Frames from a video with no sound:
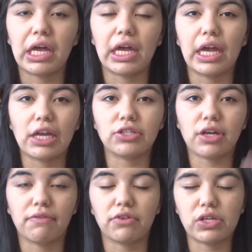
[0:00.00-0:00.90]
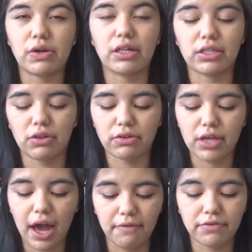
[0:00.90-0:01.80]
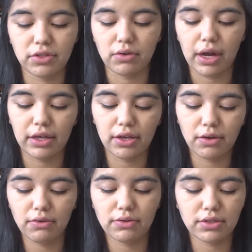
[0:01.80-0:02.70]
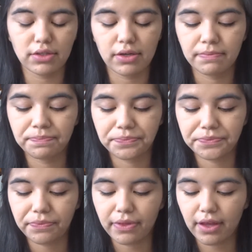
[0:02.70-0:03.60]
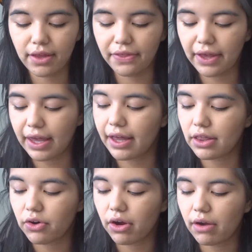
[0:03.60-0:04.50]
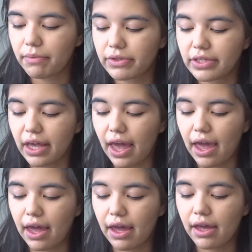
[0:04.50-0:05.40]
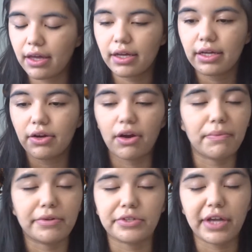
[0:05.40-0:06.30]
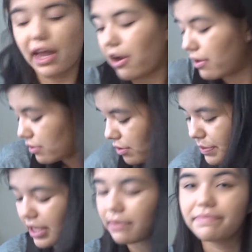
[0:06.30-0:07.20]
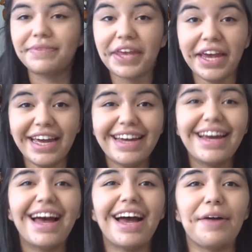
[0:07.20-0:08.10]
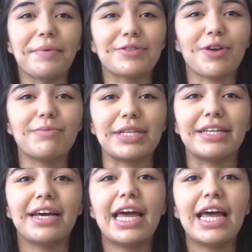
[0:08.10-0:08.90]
each of the two concealers have. So I used the Laura Mercier, oopsie, I almost dropped it,